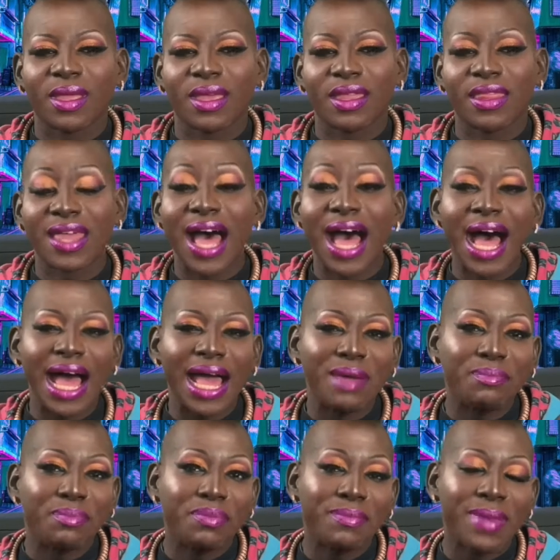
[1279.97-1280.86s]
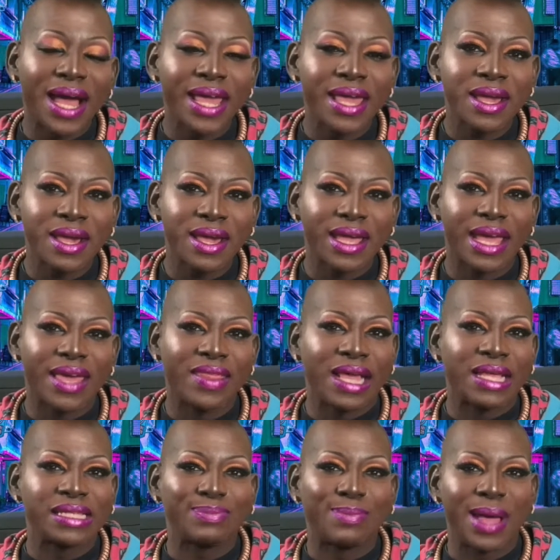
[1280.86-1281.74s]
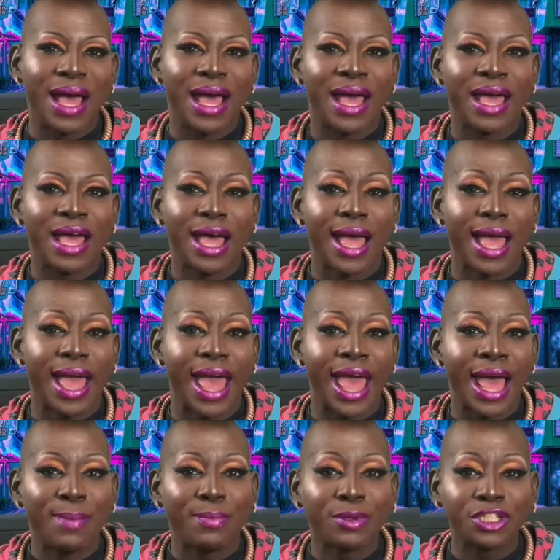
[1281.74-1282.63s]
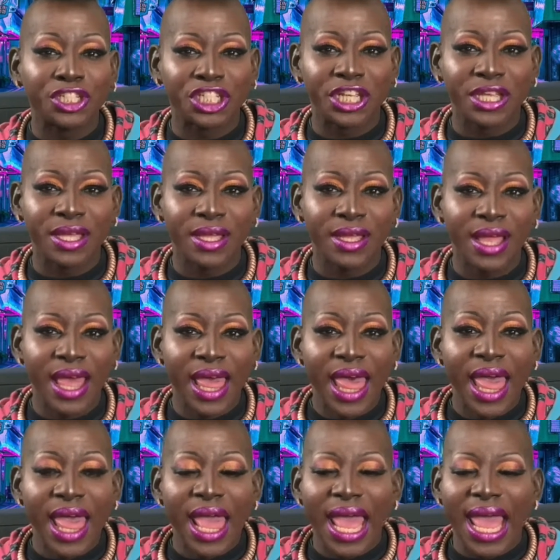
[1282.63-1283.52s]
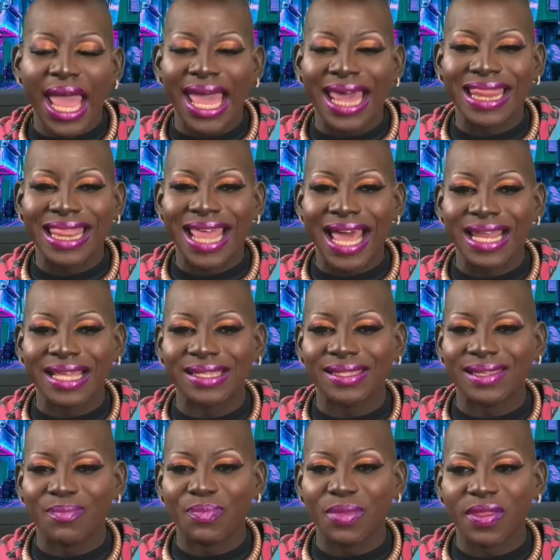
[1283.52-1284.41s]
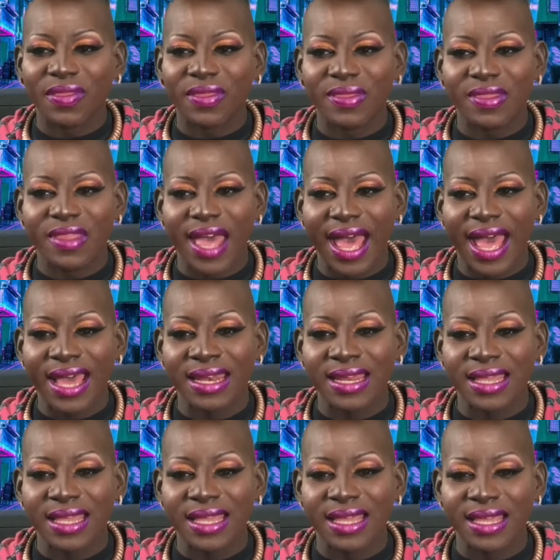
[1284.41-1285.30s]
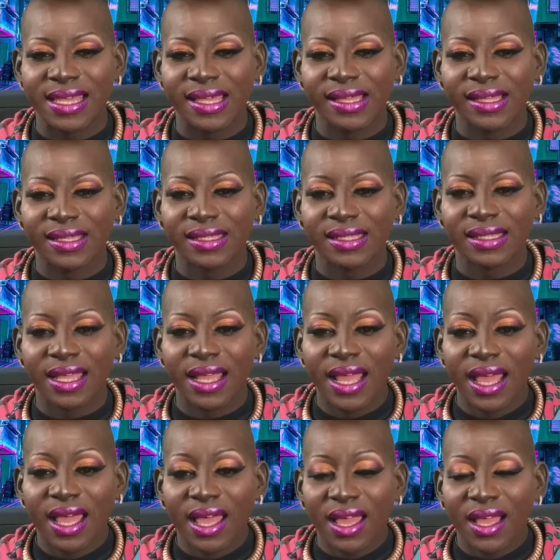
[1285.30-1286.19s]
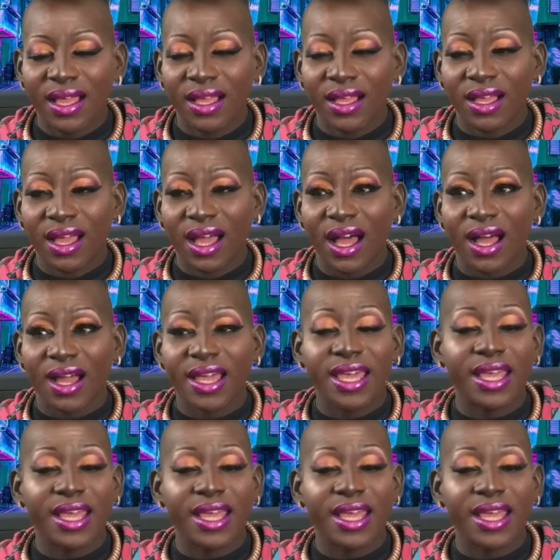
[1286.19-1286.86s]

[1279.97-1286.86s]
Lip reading: the Hype mic, and that's by Apogee, and that is something that is a